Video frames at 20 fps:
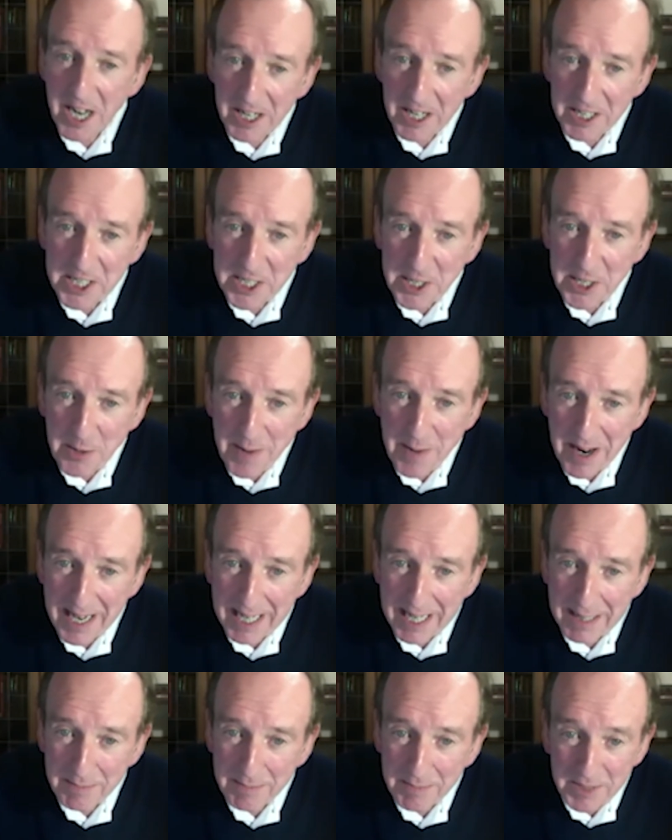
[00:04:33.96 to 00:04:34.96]
any chance you
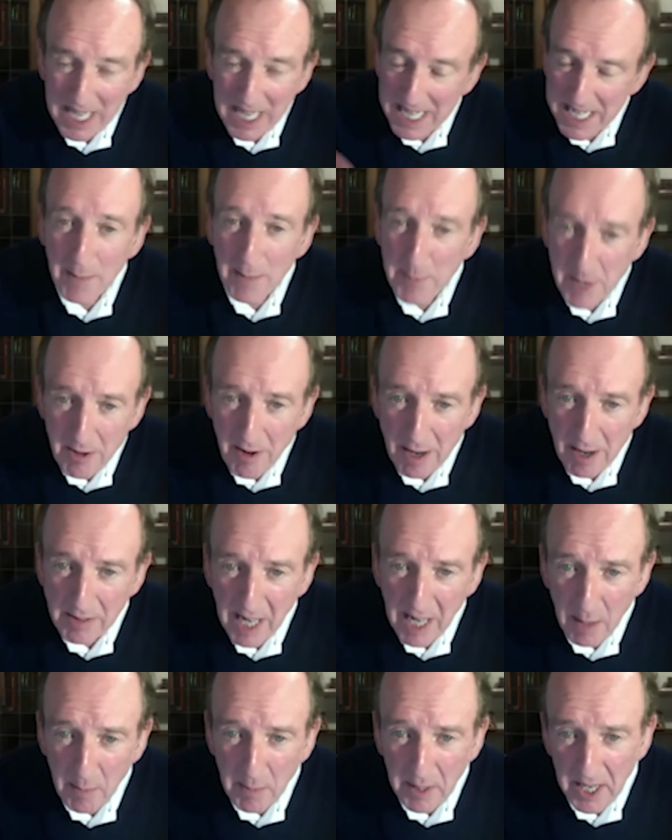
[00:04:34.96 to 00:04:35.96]
might set up your own
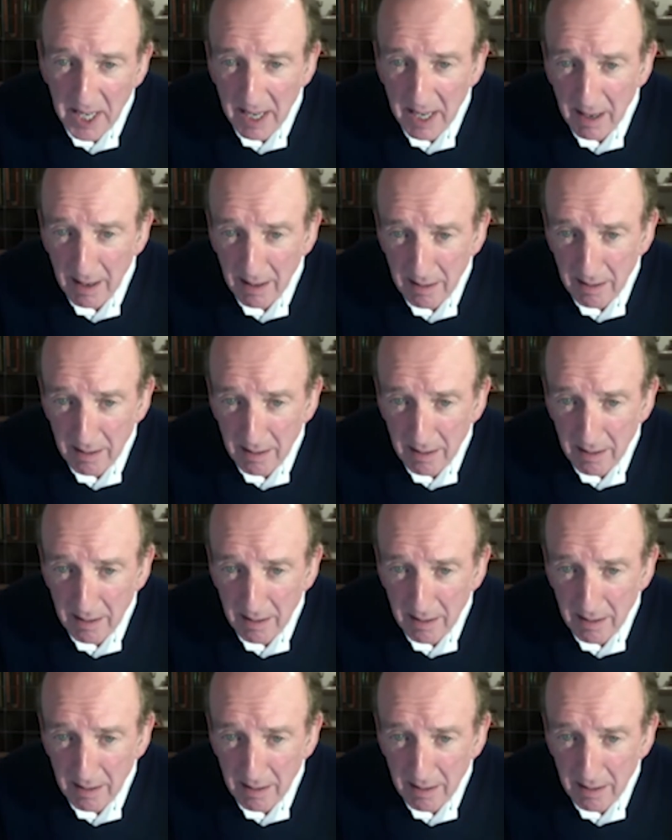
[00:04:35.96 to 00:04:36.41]
company?